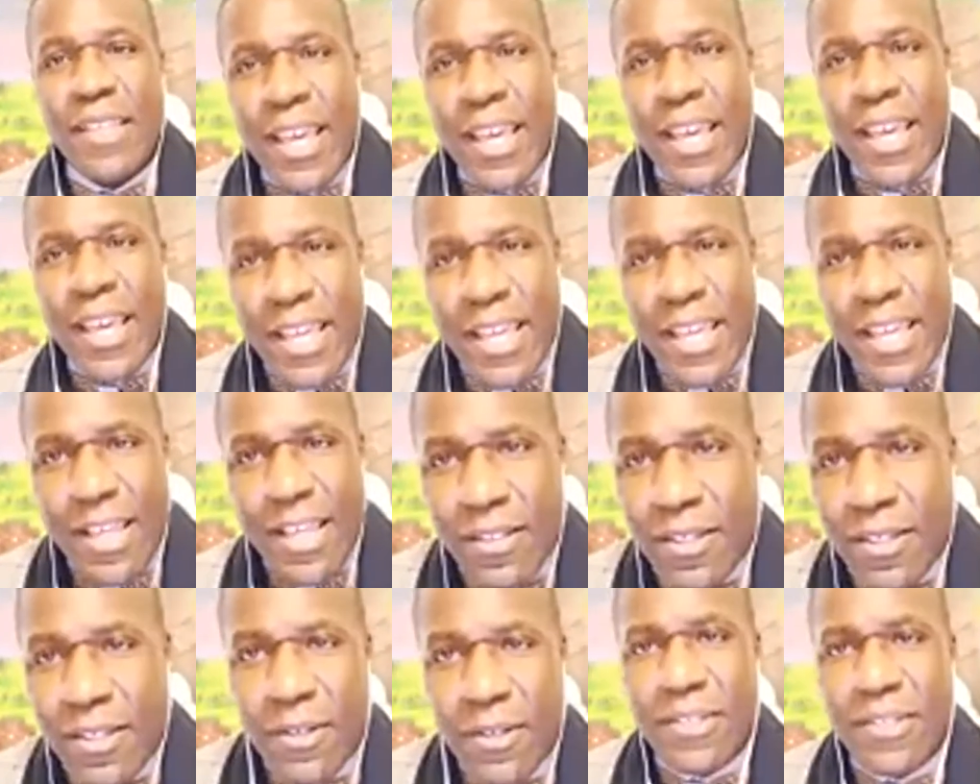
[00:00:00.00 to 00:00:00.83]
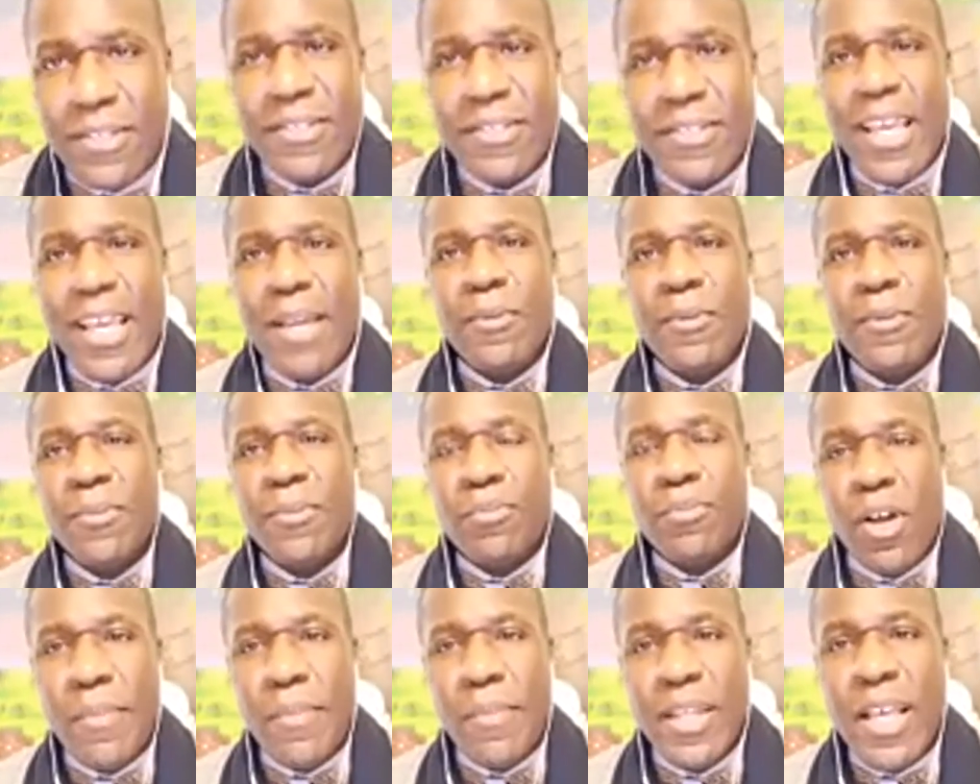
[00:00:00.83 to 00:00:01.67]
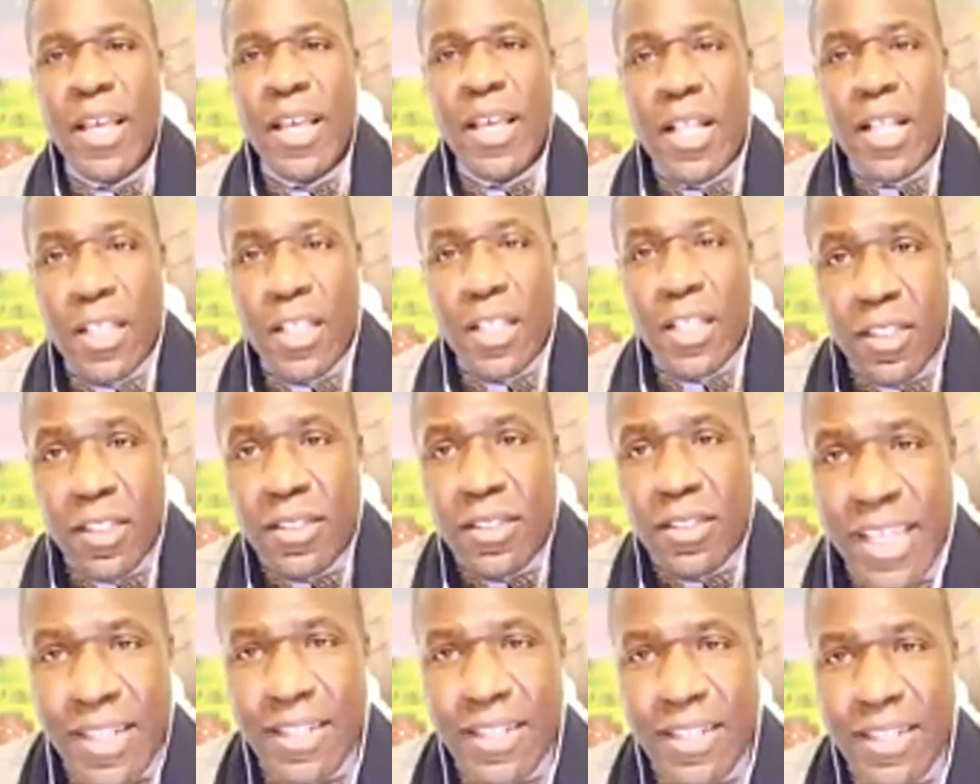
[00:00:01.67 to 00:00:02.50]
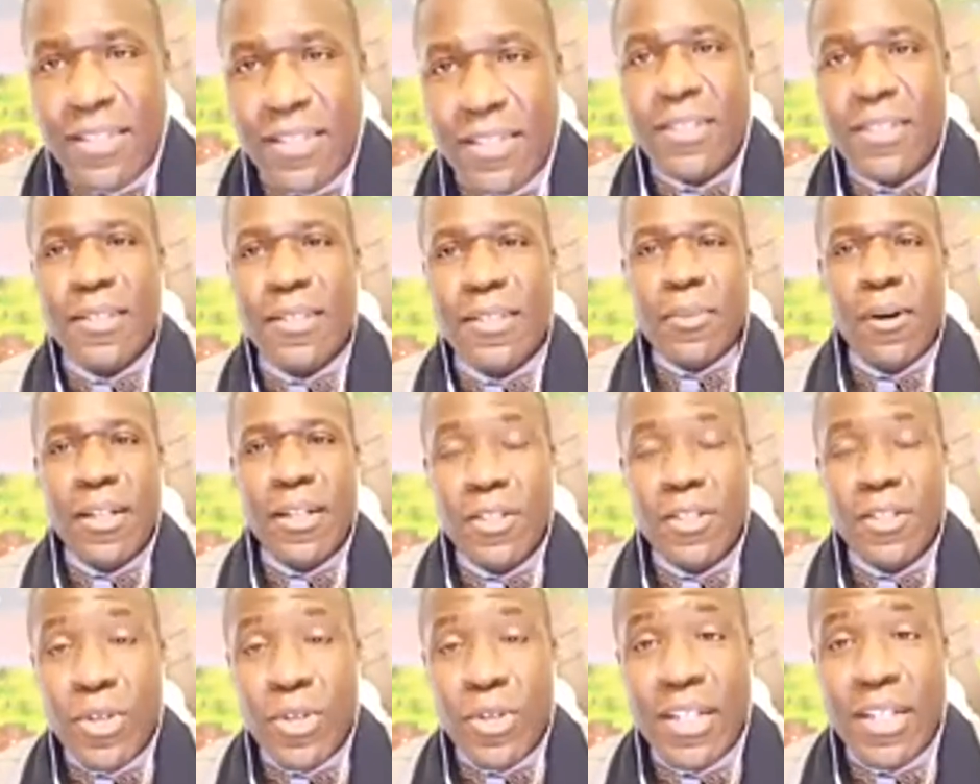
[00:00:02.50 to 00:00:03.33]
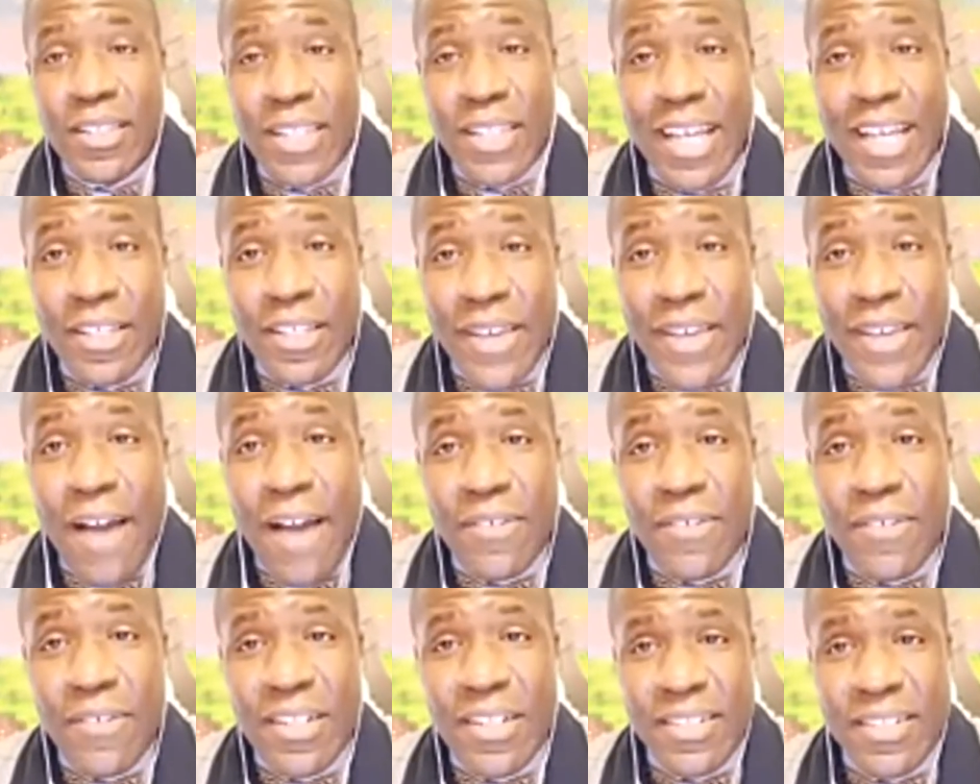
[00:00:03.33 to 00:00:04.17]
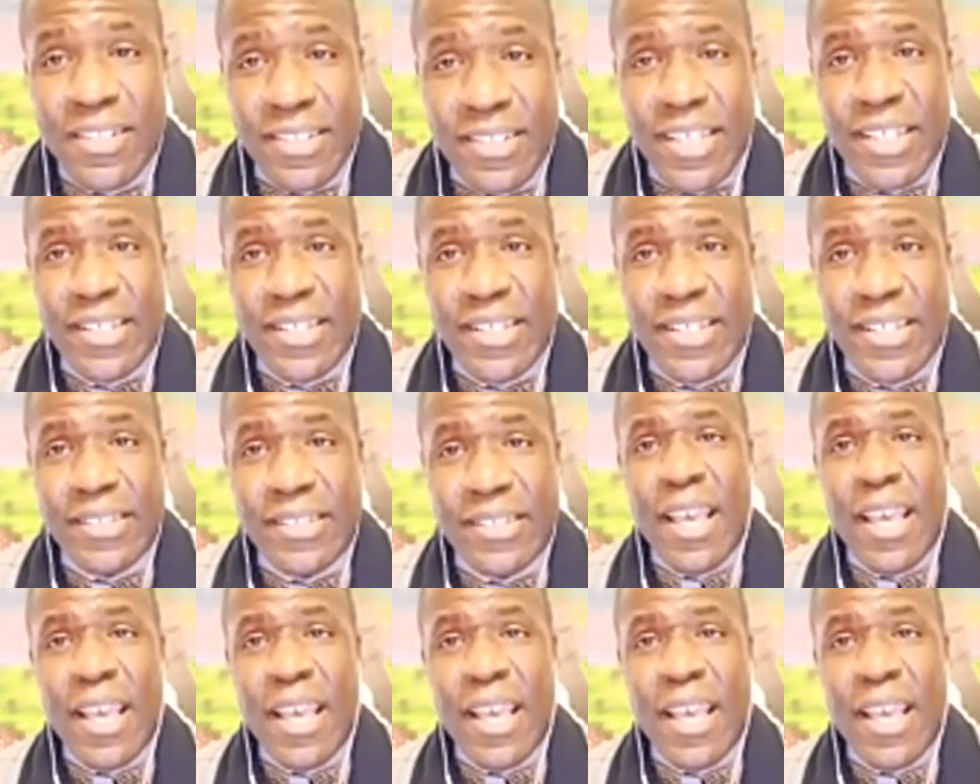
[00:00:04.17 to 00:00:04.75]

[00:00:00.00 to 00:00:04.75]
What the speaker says: insecure and stable employment, looked at upon and treated like you have a disease.